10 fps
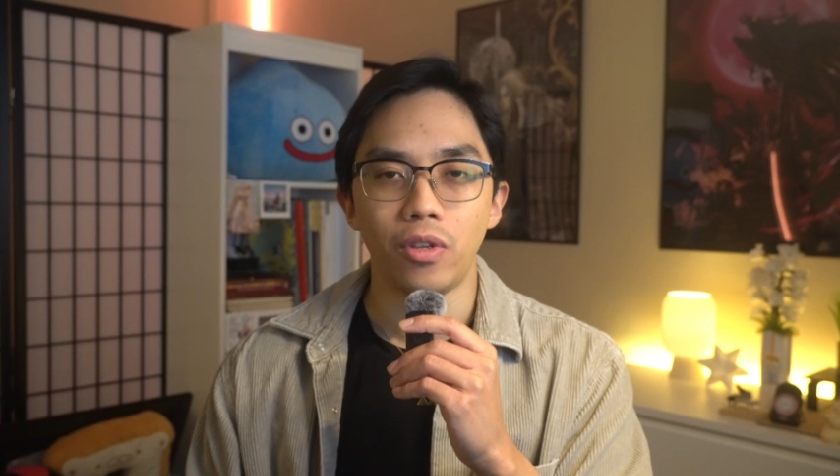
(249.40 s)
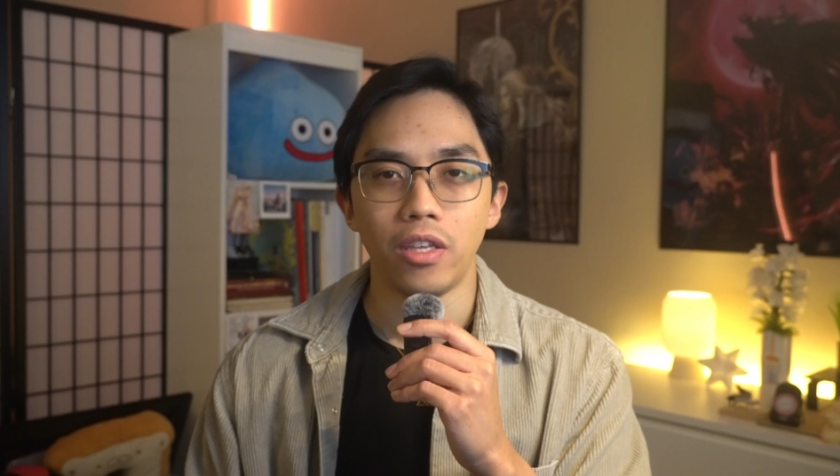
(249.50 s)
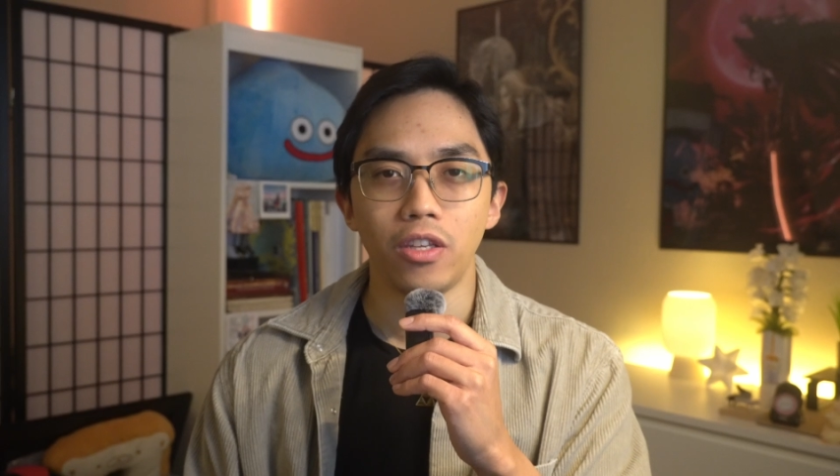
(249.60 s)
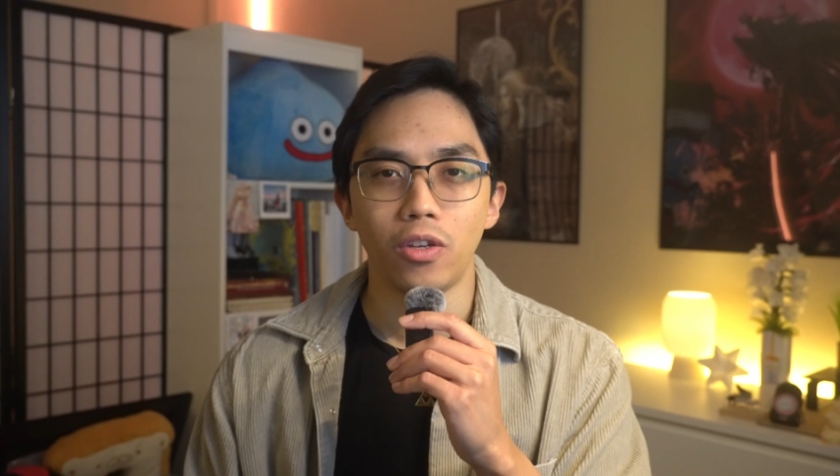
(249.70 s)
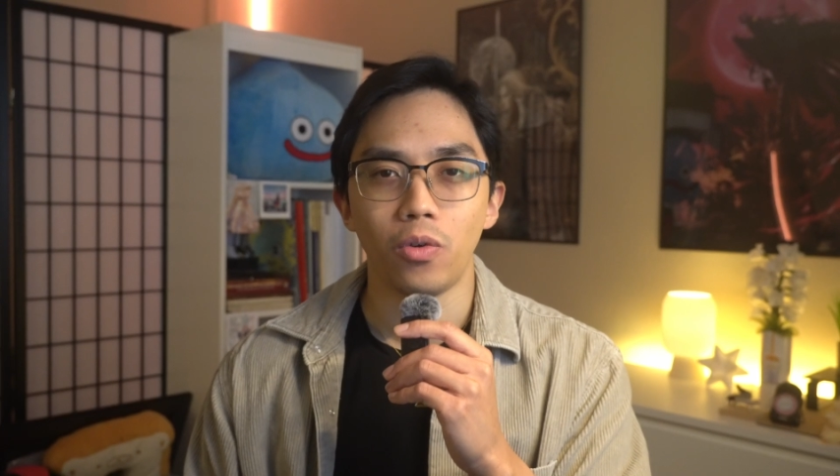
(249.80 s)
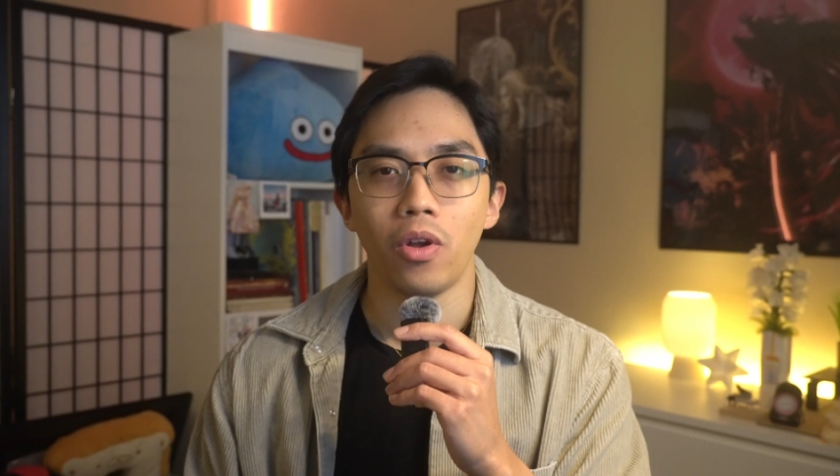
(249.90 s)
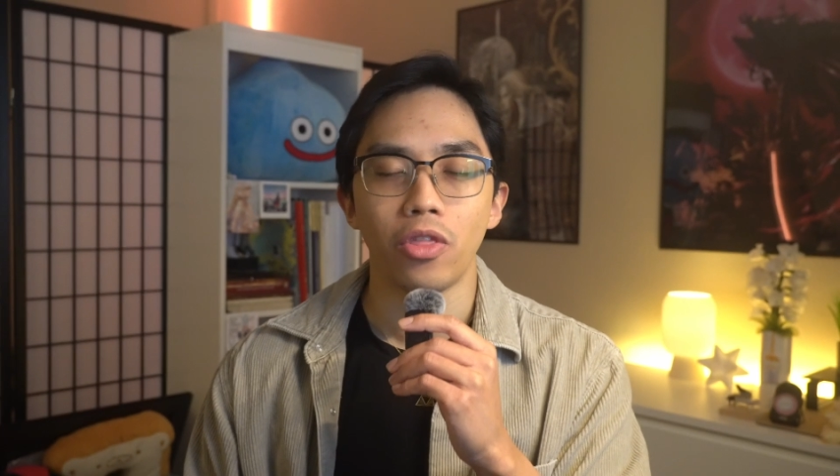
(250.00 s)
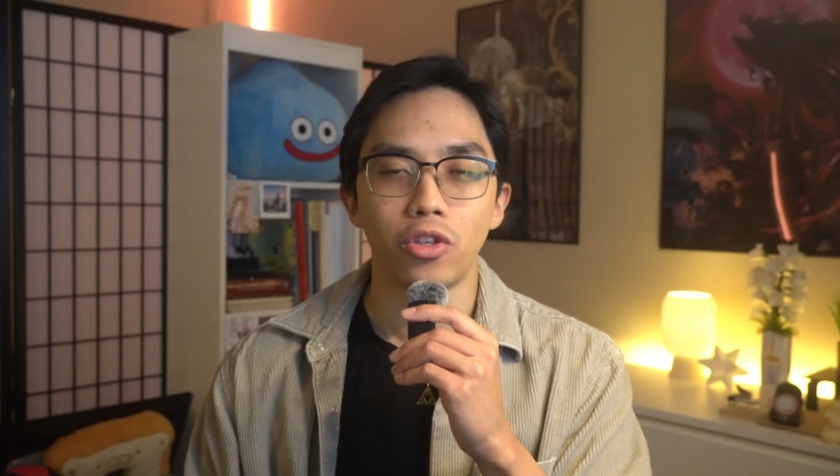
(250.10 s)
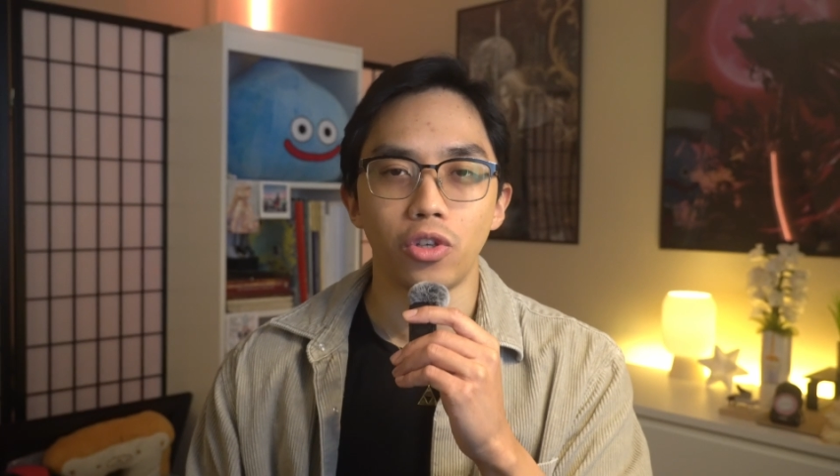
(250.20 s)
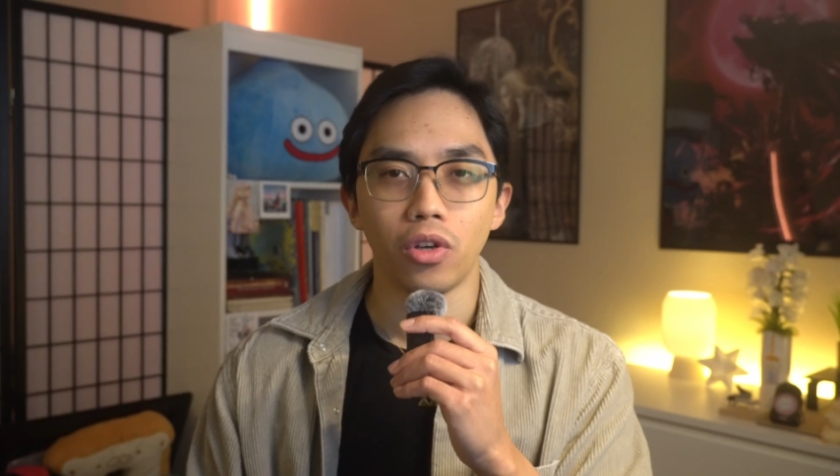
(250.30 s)
you didn't know,
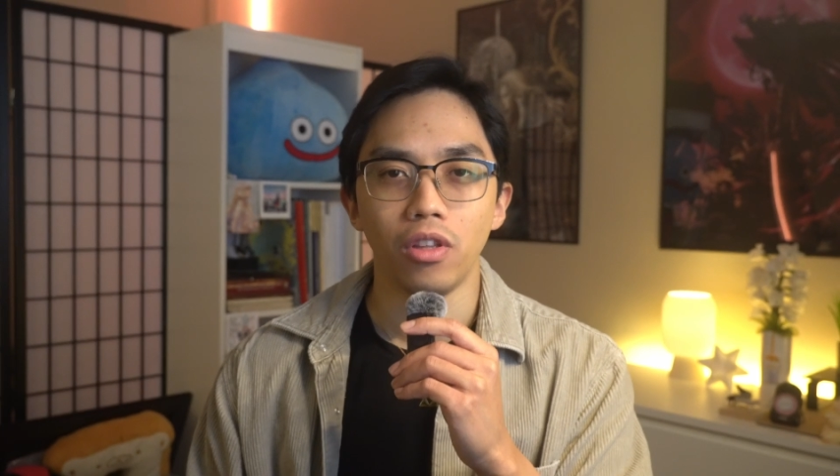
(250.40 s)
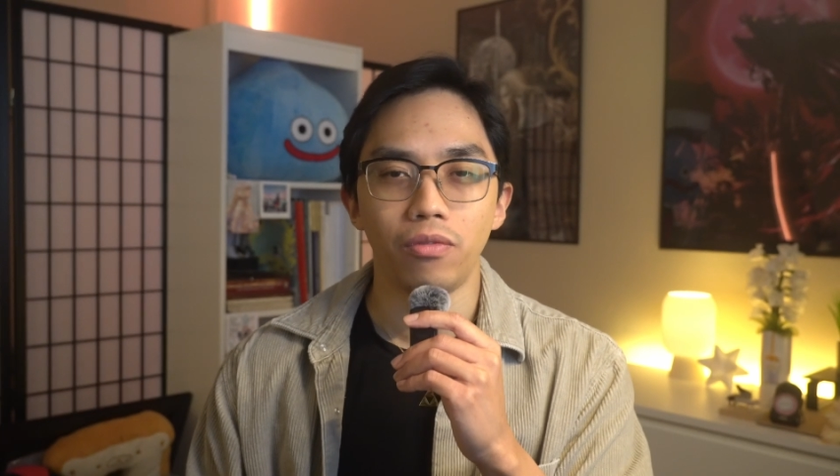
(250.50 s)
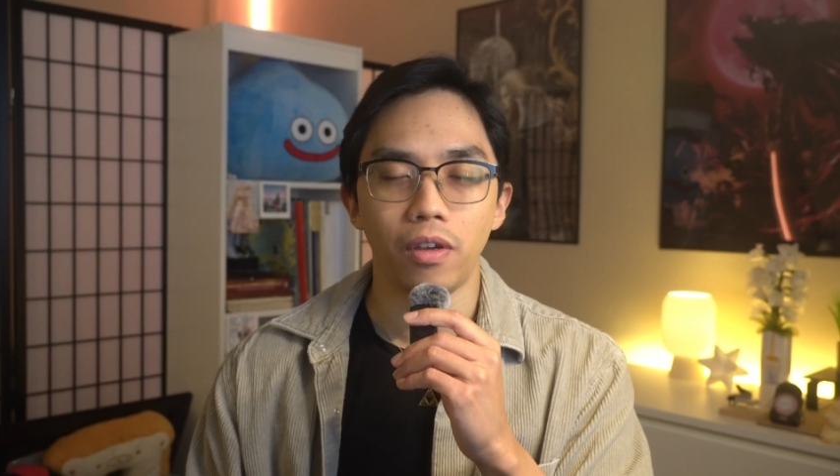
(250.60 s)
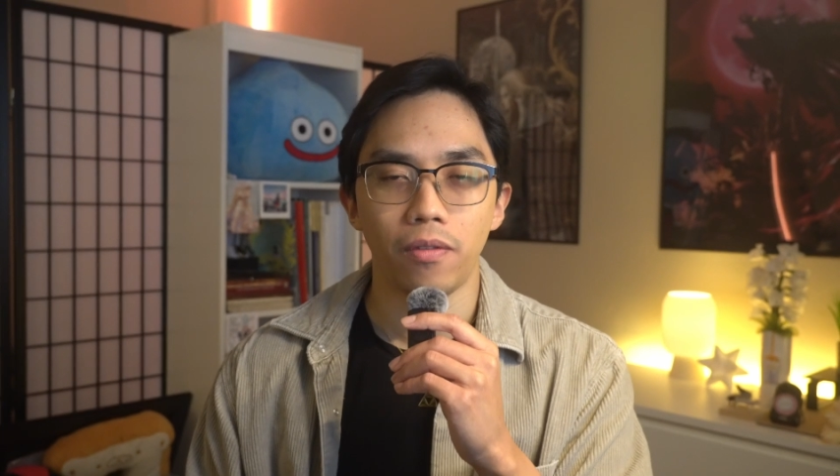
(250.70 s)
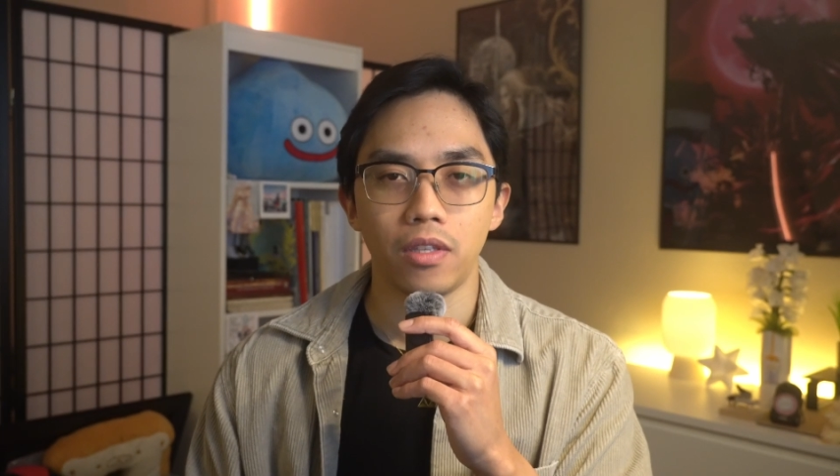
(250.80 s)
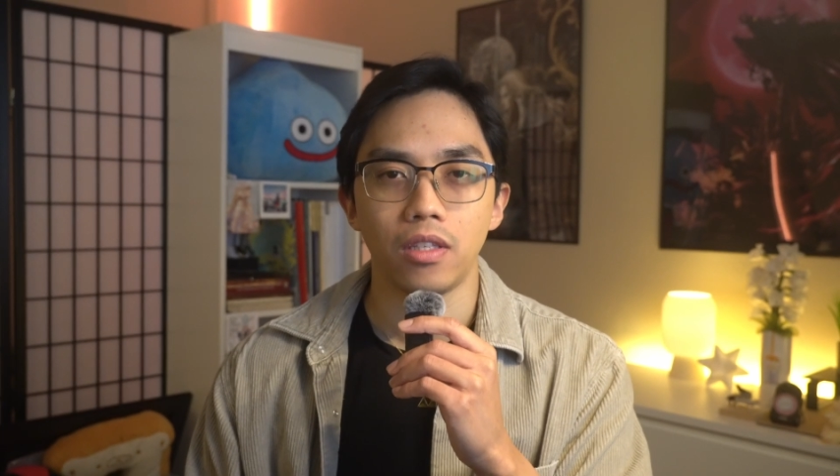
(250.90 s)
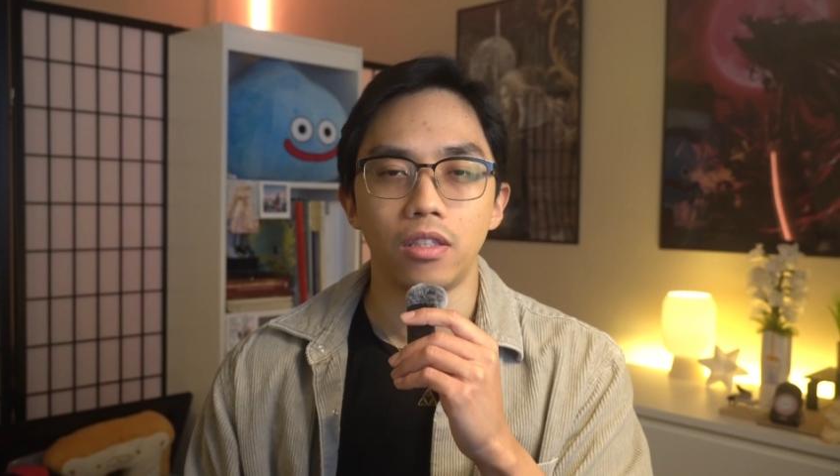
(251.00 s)
the circle of fifths